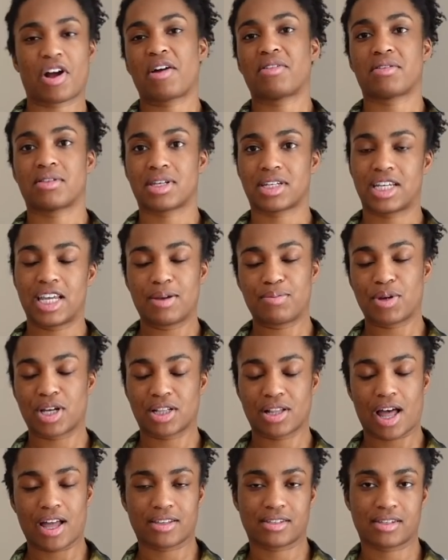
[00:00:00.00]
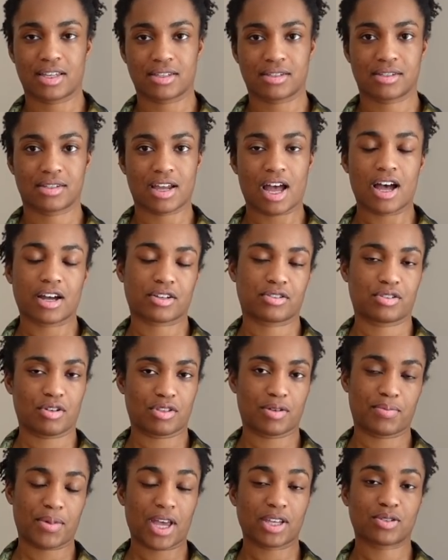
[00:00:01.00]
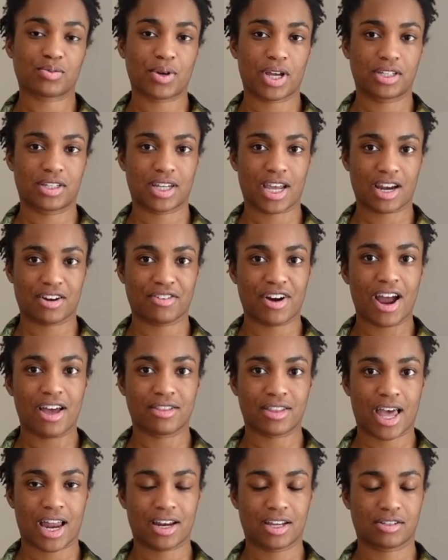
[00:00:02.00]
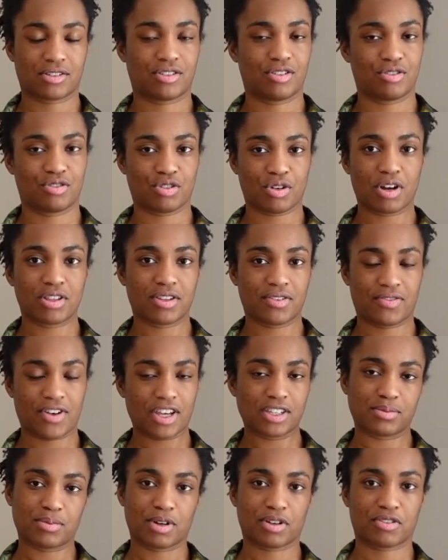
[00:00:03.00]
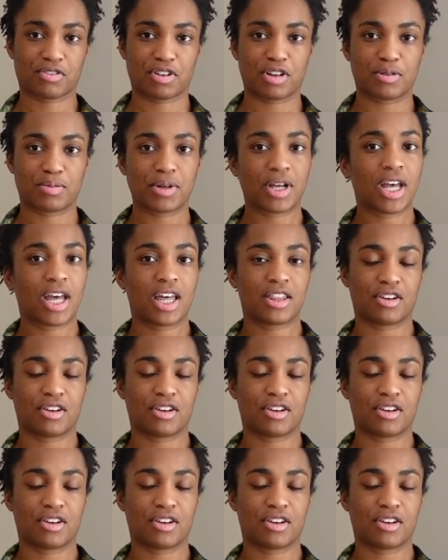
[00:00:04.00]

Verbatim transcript: rather than keeping lots in stock. So the best way to get around that is to join the Facebook group.